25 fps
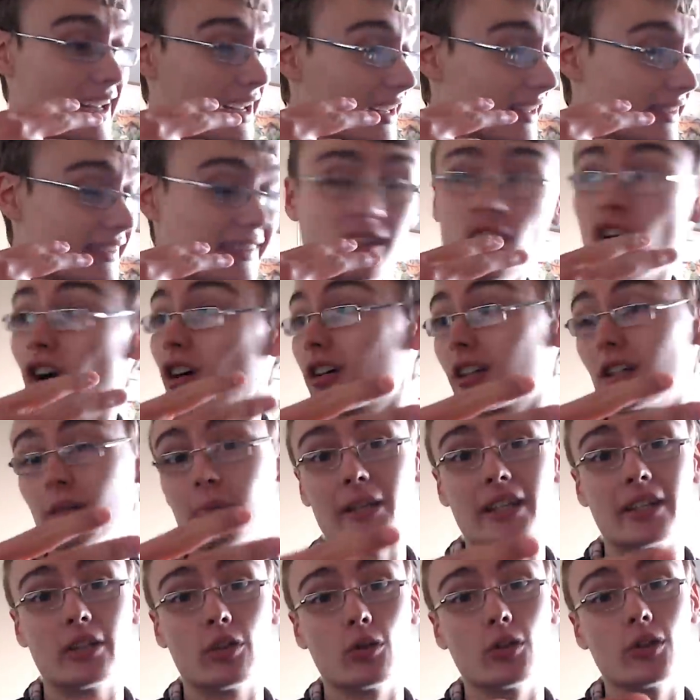it's not going
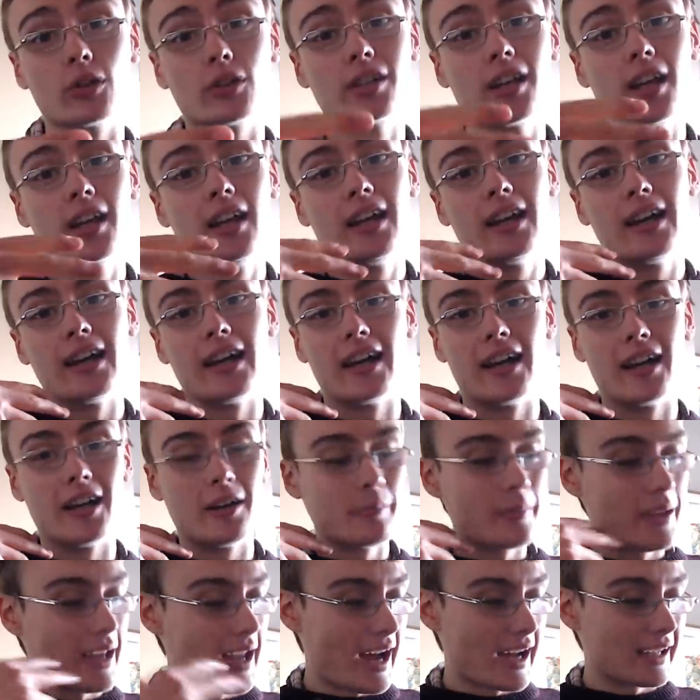to be good
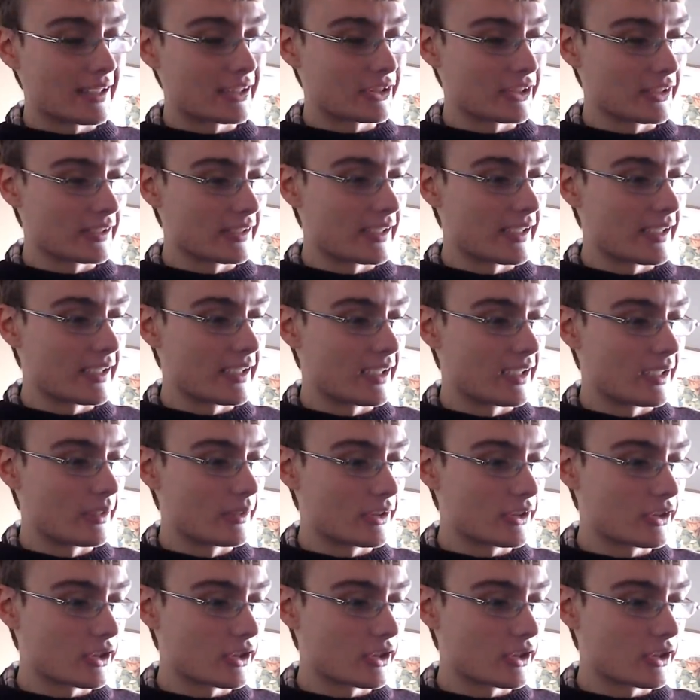uh, me actually uh,